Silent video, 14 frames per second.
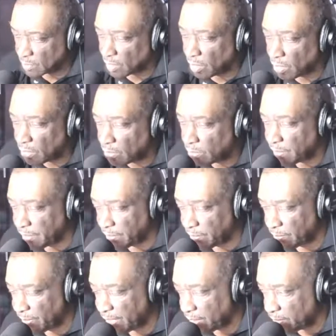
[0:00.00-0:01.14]
Oh, here
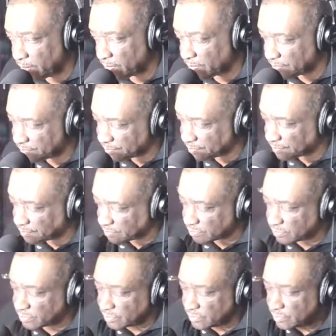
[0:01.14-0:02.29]
we go.
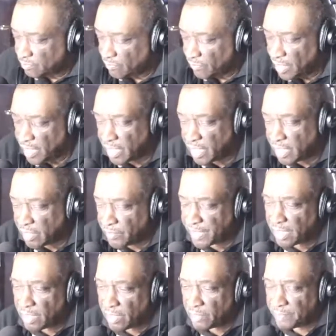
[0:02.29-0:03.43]
Here we
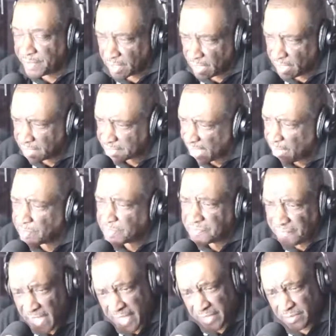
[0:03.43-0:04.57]
go. Because I was
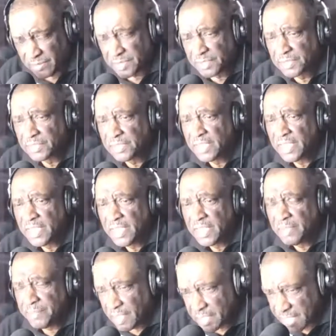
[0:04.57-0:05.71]
fired.
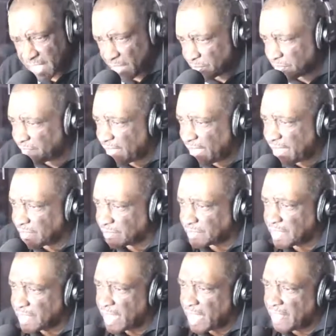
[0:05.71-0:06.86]
Because I was fired,
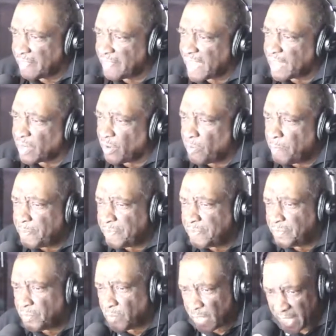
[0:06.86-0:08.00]
that opened
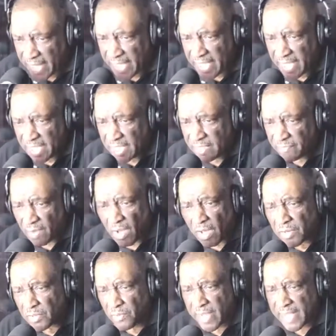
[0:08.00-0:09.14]
the way for
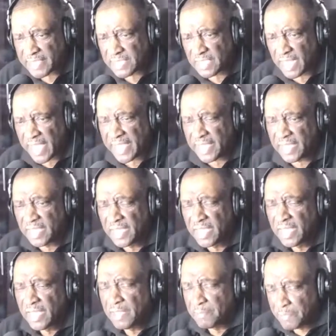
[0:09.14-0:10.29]
autocrats like
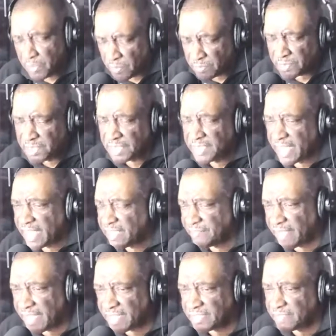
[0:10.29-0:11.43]
Putin to take
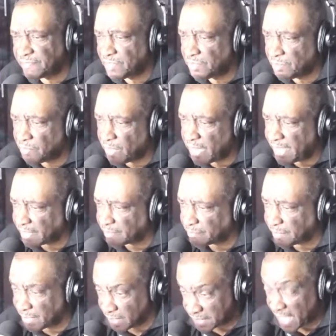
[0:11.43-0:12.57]
advantage of the Ukraine.
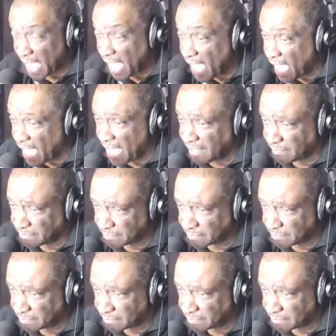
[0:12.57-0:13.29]
Because I,